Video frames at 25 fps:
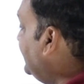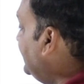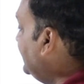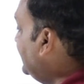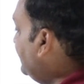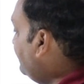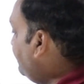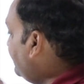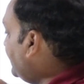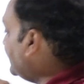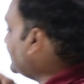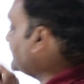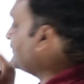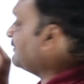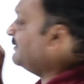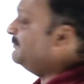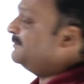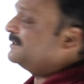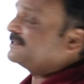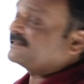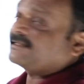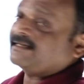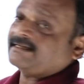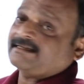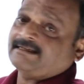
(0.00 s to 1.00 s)
deviates from
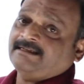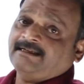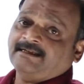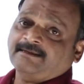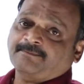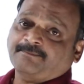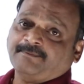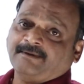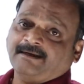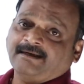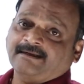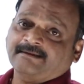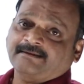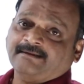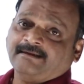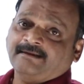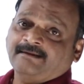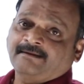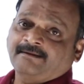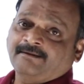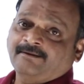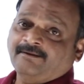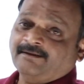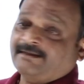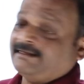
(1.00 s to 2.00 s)
its rectilinear path.
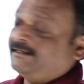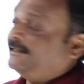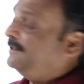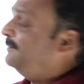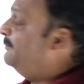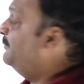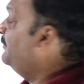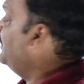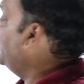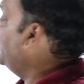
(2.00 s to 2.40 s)
Okay,